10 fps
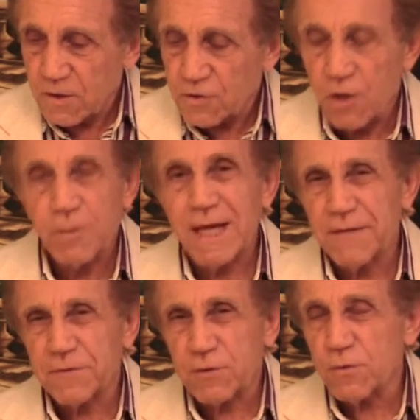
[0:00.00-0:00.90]
so we
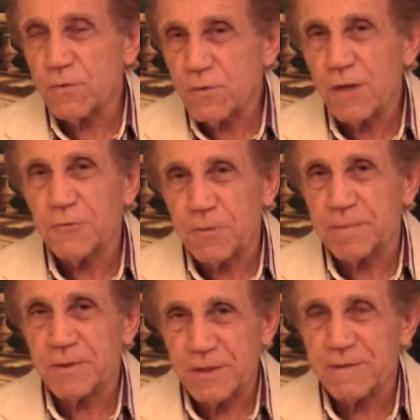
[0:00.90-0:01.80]
have $200
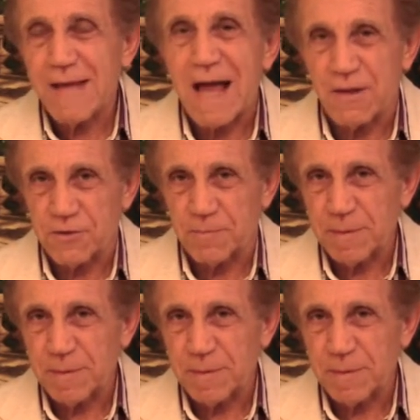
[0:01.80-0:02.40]
billion of